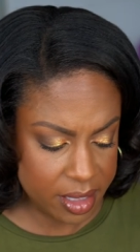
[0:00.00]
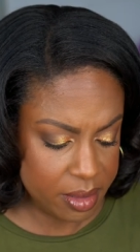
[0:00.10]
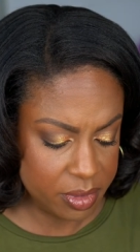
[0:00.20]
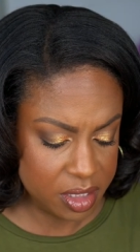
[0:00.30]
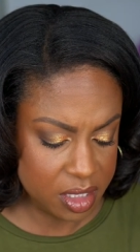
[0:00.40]

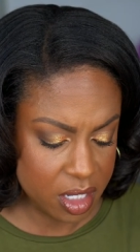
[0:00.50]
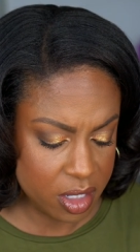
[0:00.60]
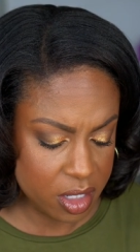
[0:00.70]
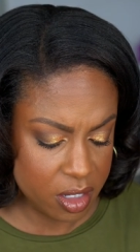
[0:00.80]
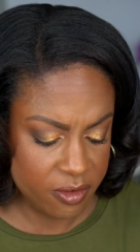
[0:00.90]
am a
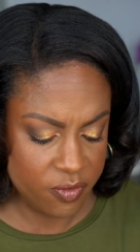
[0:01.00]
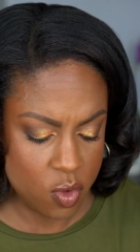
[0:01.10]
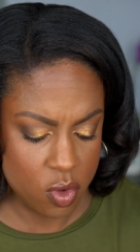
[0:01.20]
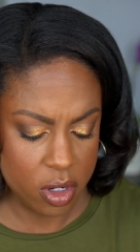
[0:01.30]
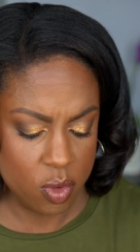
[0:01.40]
sucker
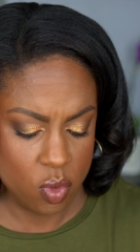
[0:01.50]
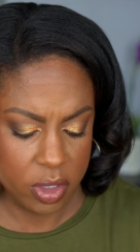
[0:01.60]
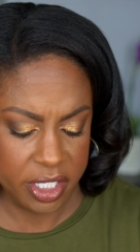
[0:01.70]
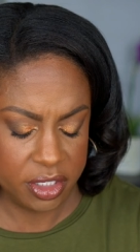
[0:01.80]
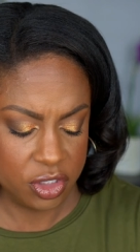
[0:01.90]
for
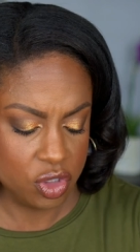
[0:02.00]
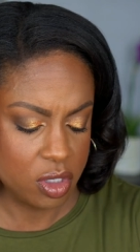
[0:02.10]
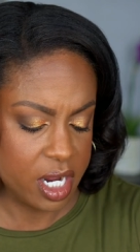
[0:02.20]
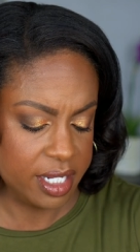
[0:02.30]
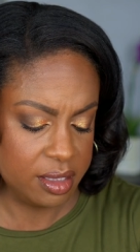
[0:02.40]
wanting to
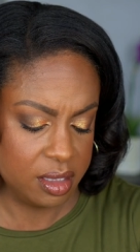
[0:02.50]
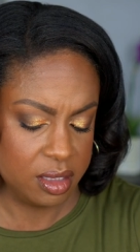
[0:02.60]
try